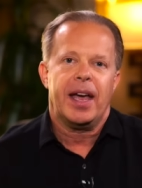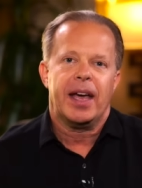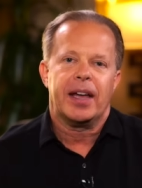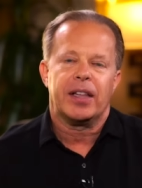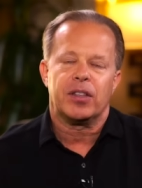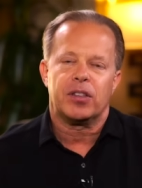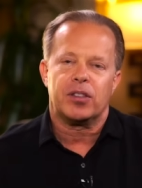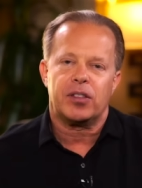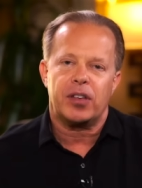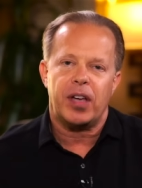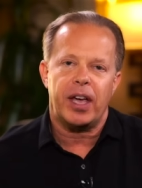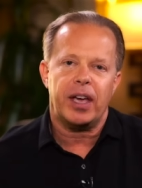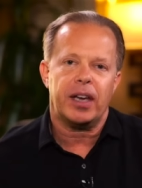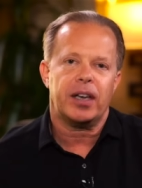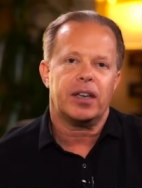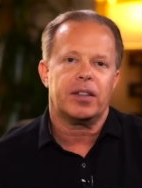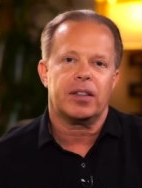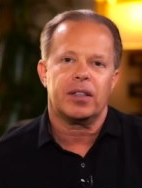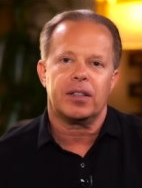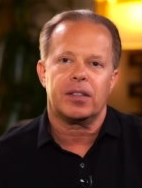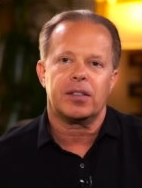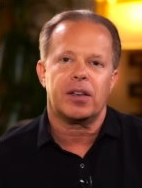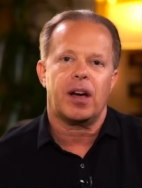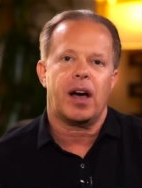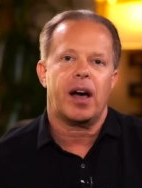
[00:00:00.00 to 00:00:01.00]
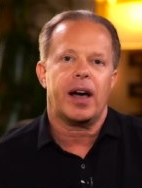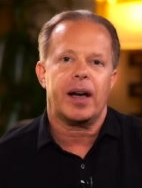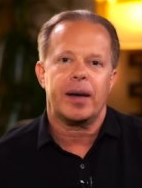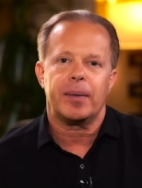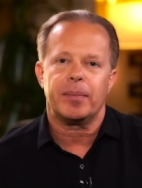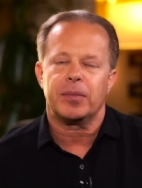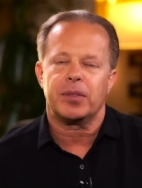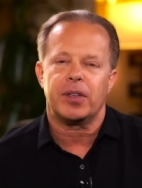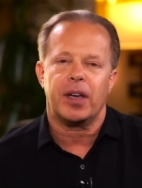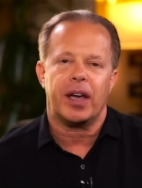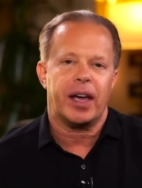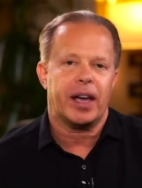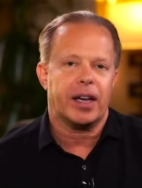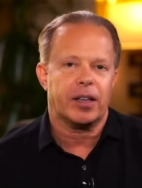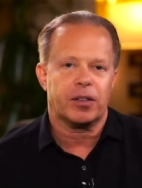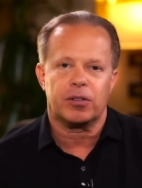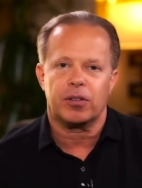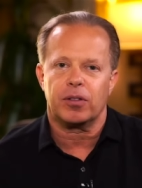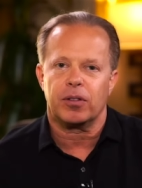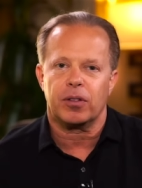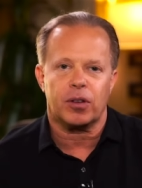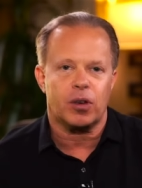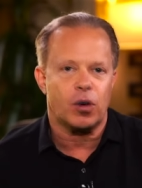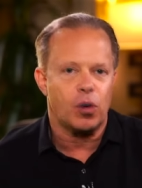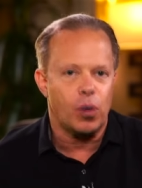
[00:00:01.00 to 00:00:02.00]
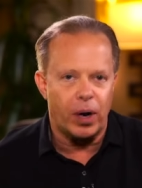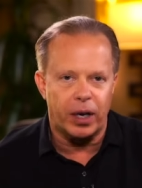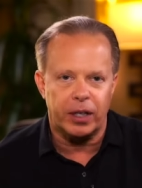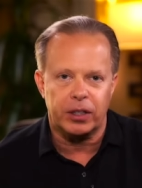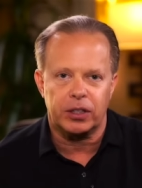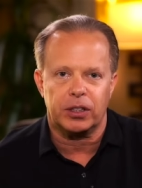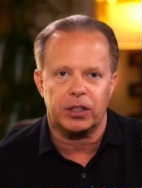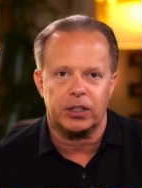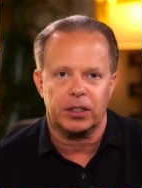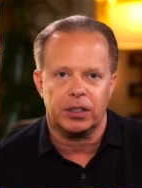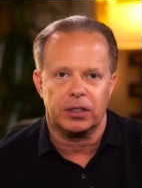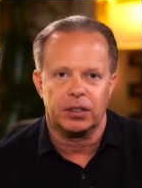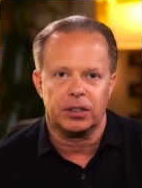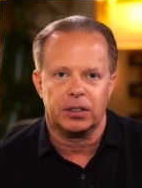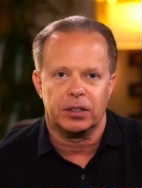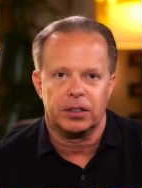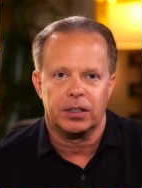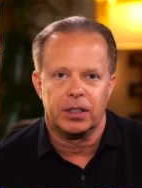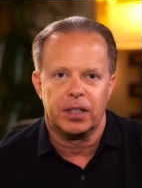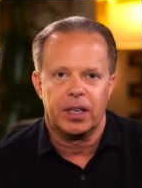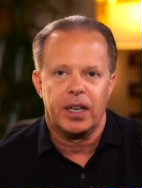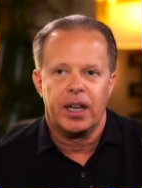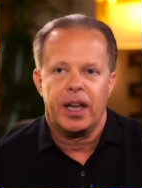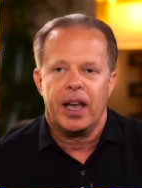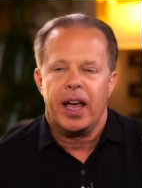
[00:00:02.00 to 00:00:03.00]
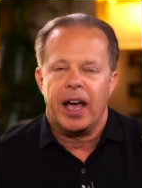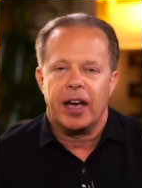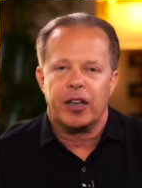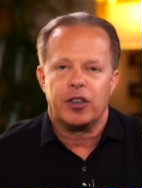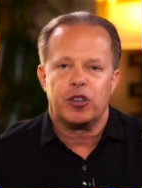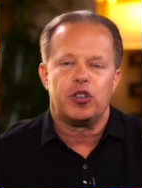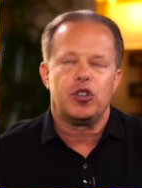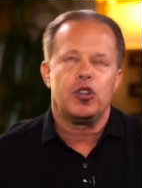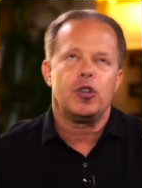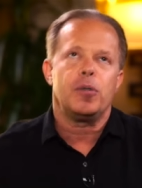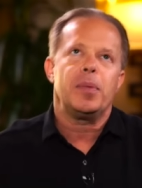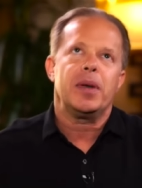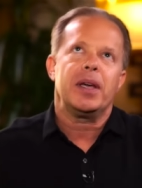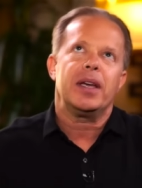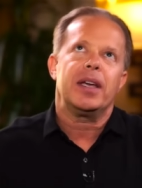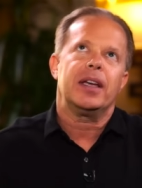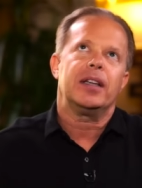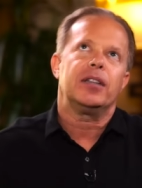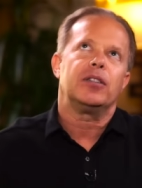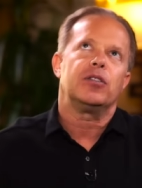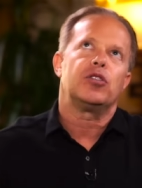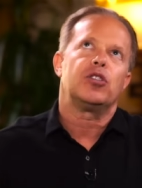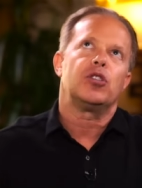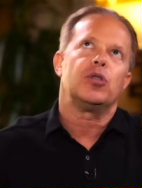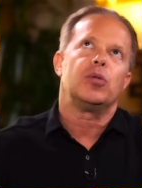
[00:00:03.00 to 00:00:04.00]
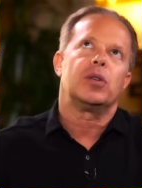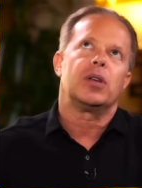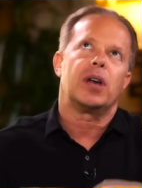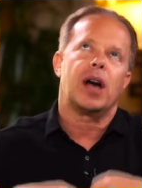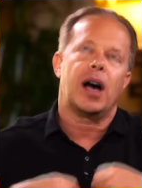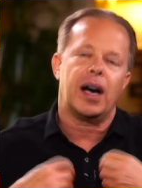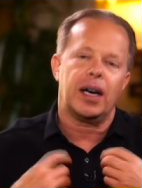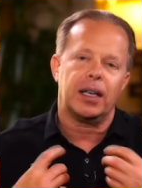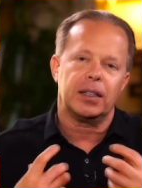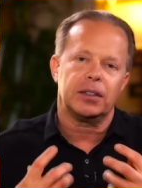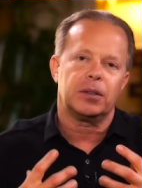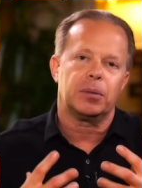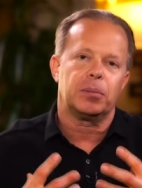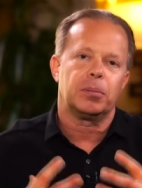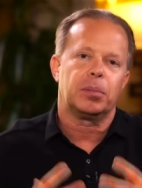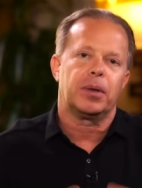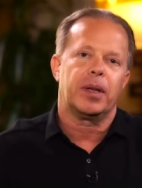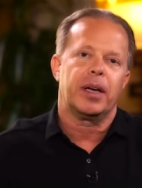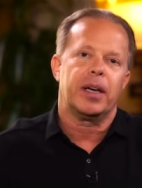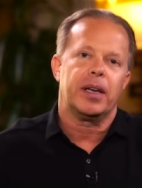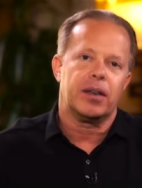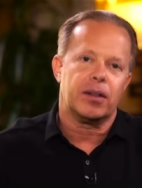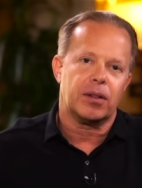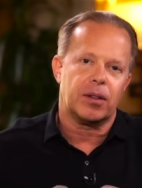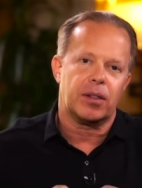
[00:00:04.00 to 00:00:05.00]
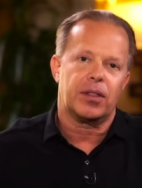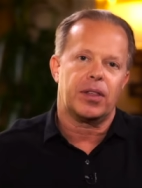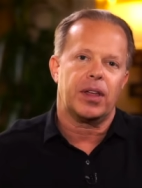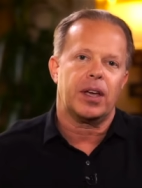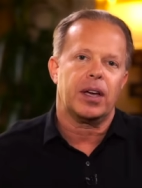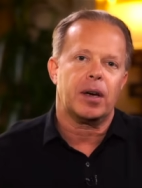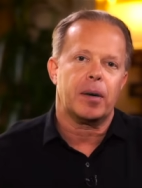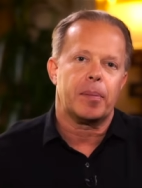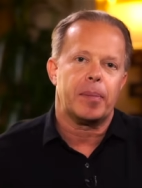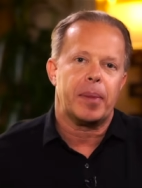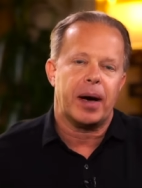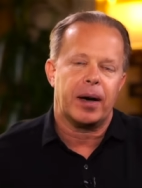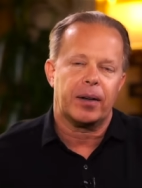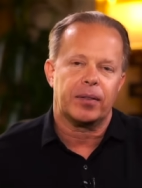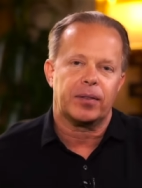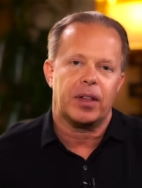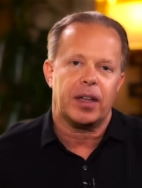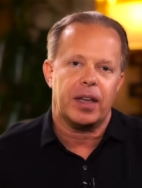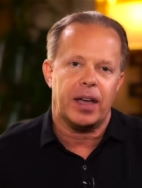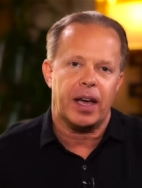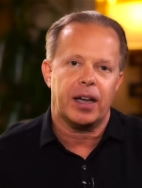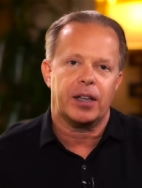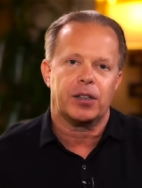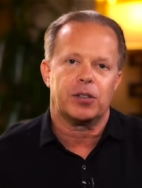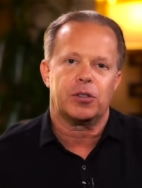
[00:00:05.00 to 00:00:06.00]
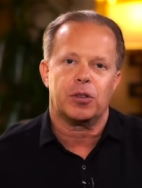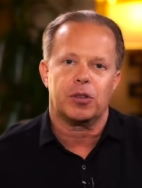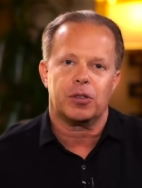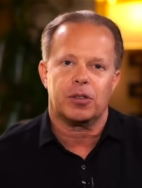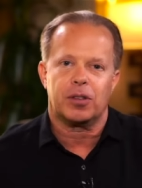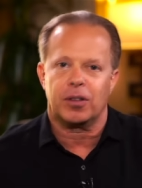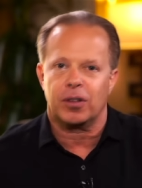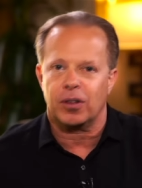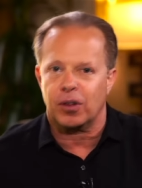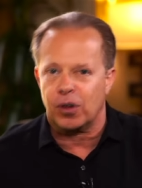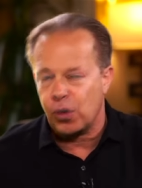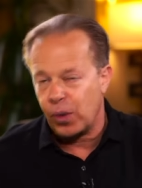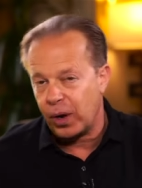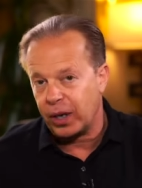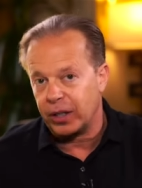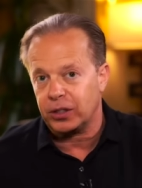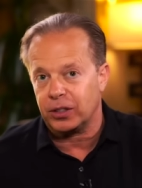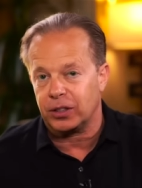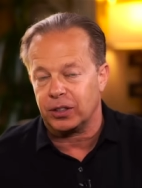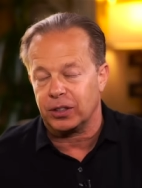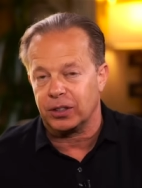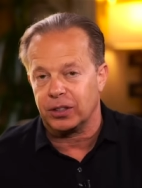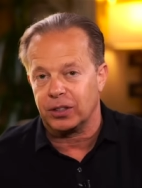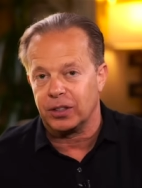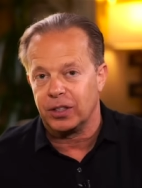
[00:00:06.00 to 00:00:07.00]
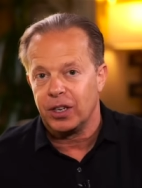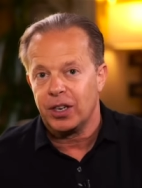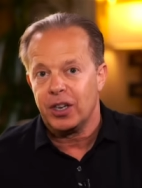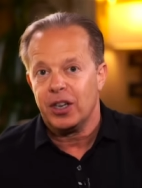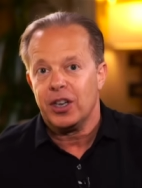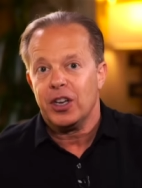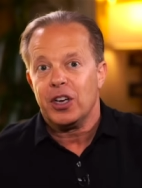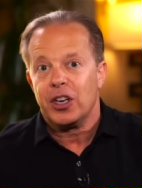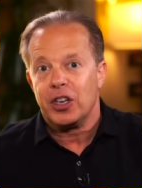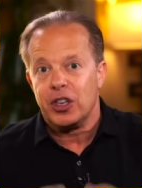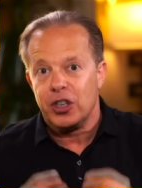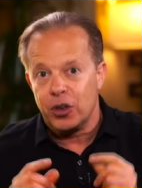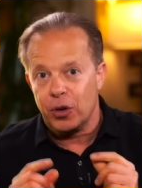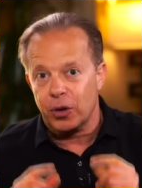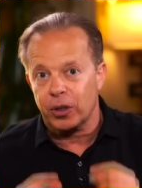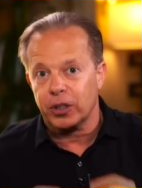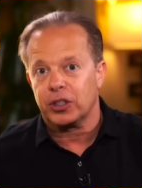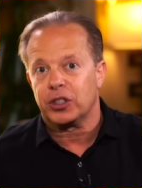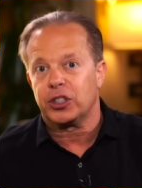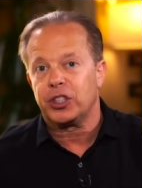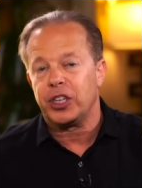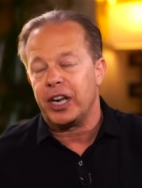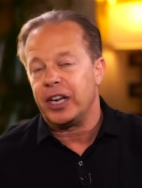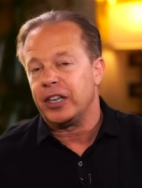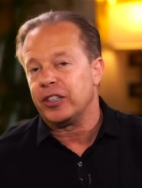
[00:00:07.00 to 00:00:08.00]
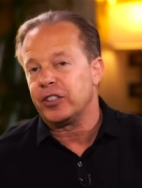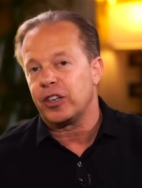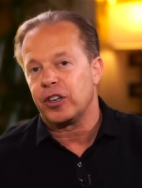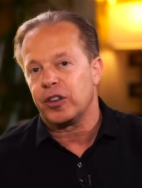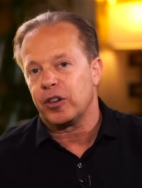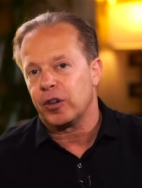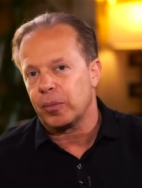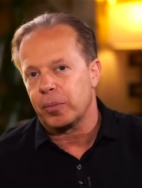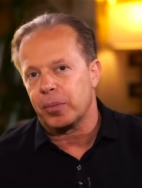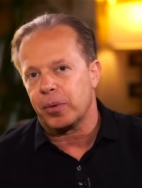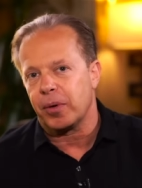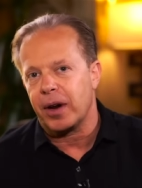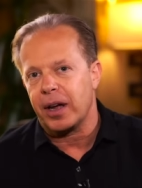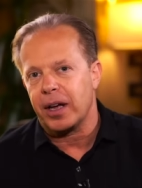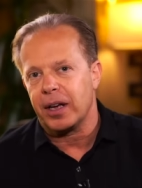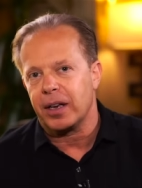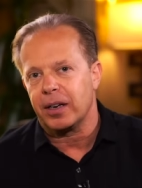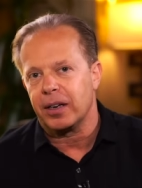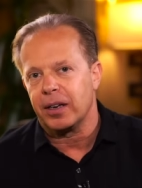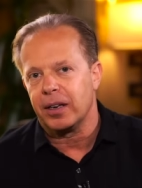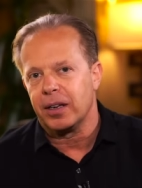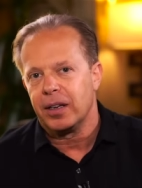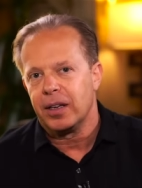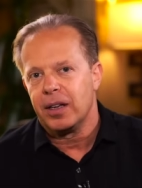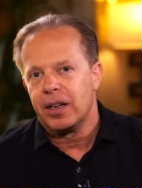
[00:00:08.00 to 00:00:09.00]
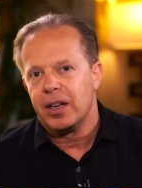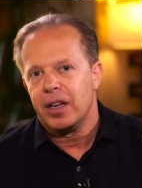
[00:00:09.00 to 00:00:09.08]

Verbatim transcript: And take the time to answer the question. As you begin to contemplate and think about the answer to the question, you're changing your brain.